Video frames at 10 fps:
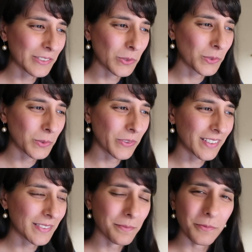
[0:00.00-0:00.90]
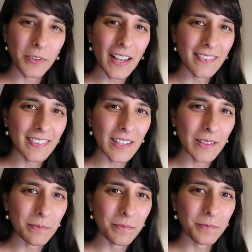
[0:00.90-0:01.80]
all, all these
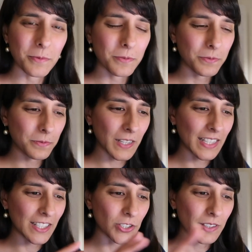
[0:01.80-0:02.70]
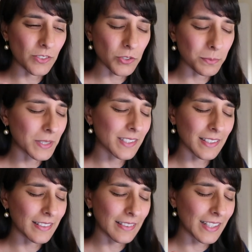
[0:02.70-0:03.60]
fancy financial instruments
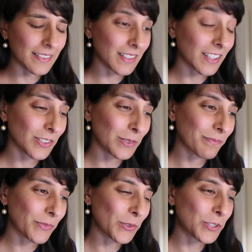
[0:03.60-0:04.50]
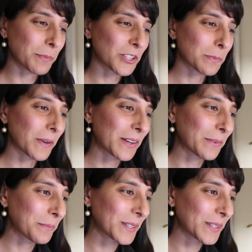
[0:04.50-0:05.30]
and, and things that I don't know too much about.